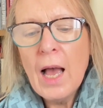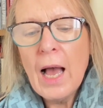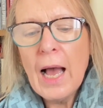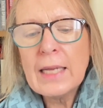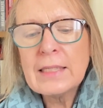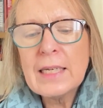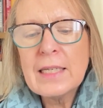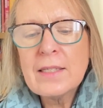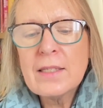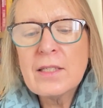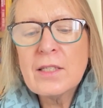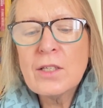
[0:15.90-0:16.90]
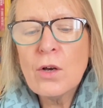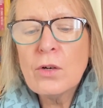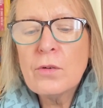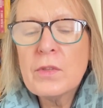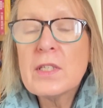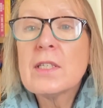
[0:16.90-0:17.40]
and it's The Song
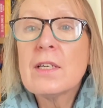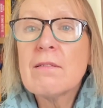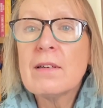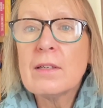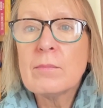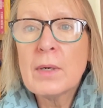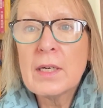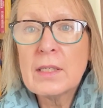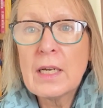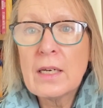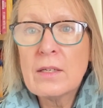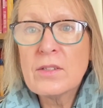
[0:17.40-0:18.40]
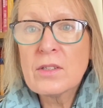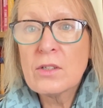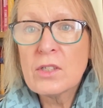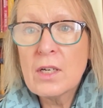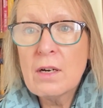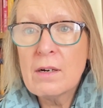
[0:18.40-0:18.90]
of the Sirin by Nicholas
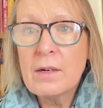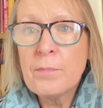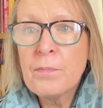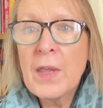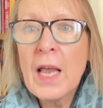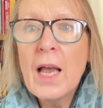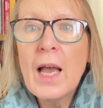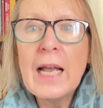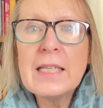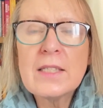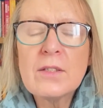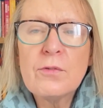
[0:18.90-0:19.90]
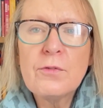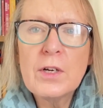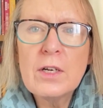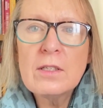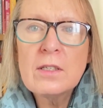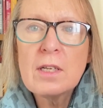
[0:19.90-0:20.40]
Kotar. It's the
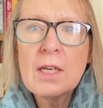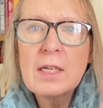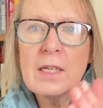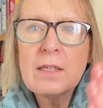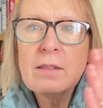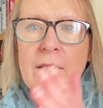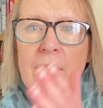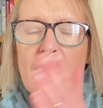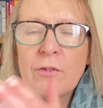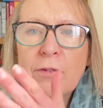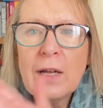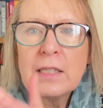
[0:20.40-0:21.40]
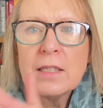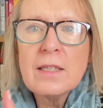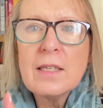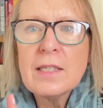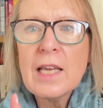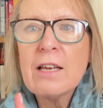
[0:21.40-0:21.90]
first in a, a fantasy
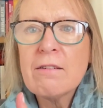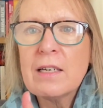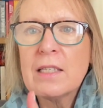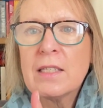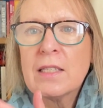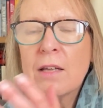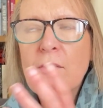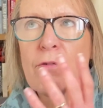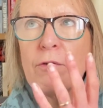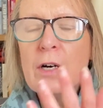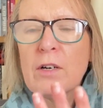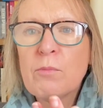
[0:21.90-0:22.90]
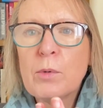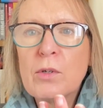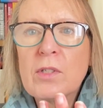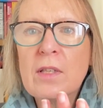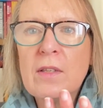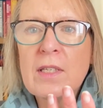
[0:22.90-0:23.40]
series. There are five
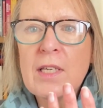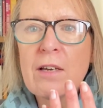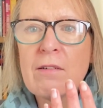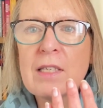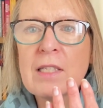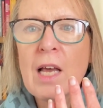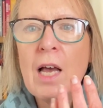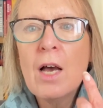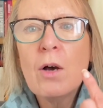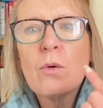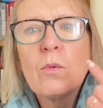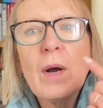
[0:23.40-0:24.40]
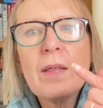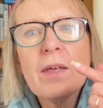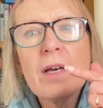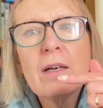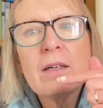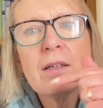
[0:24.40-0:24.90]
books in the series.
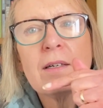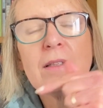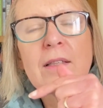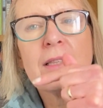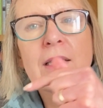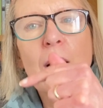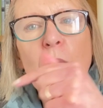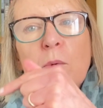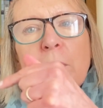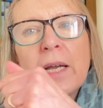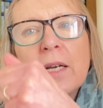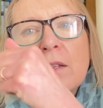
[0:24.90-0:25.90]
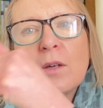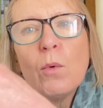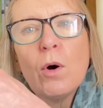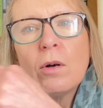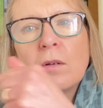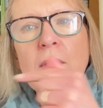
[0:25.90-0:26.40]
Whether there will be another
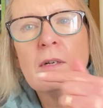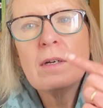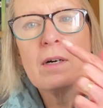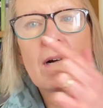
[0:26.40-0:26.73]
one